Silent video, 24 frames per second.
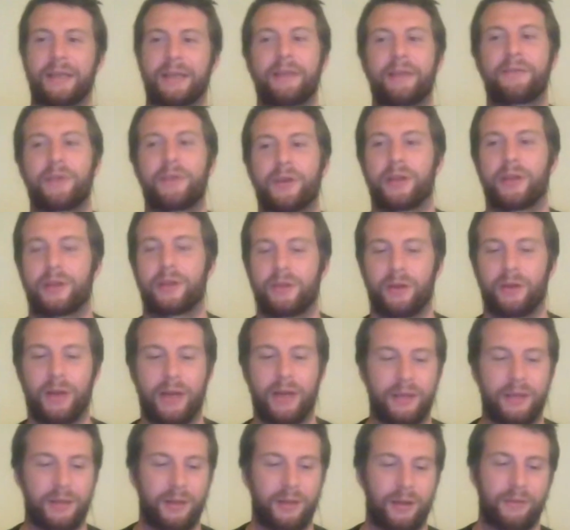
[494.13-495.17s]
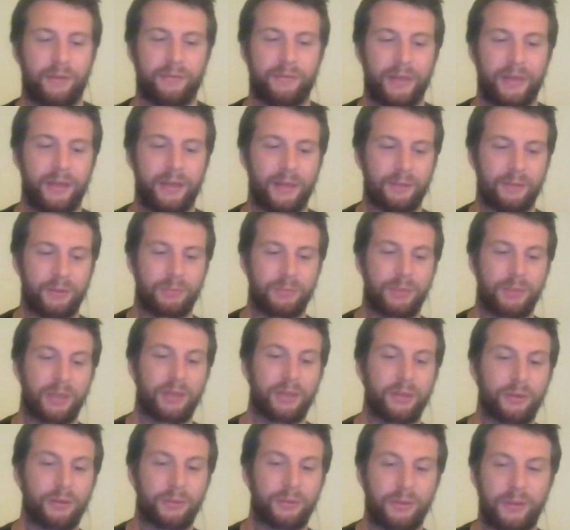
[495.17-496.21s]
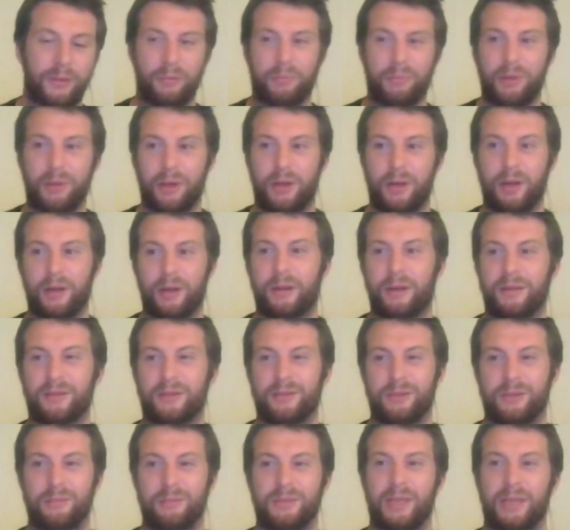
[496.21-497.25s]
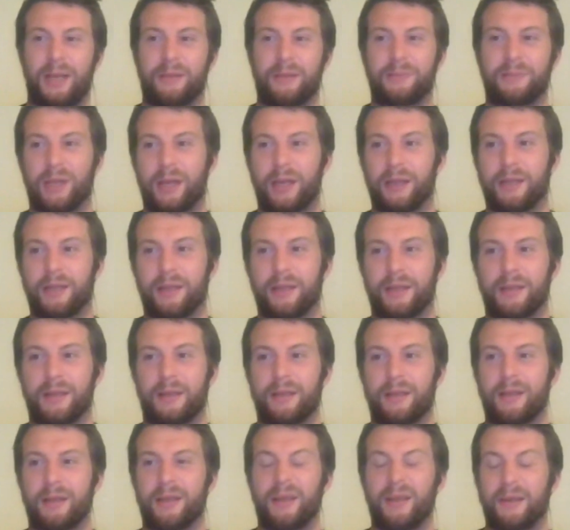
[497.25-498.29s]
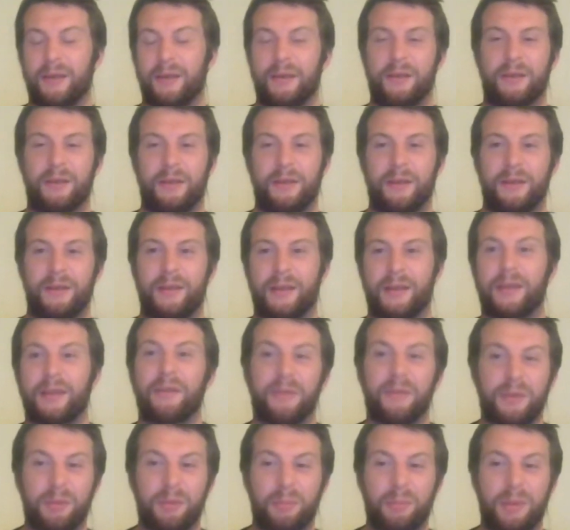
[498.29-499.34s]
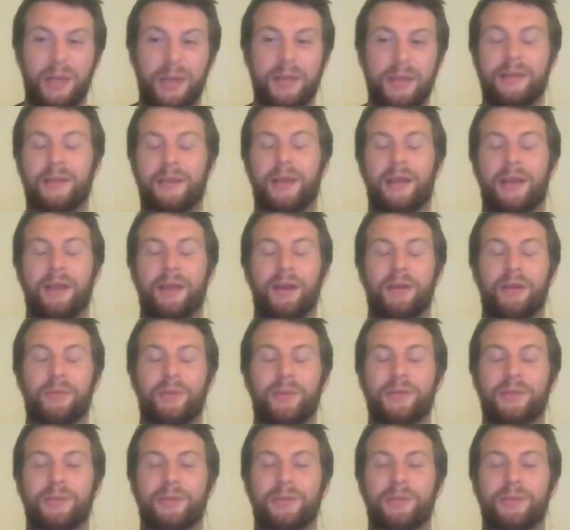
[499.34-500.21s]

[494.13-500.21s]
Never really thought anything of it. It was pretty cool. We were in a bar. Sometimes like they'd give us a beer to take home or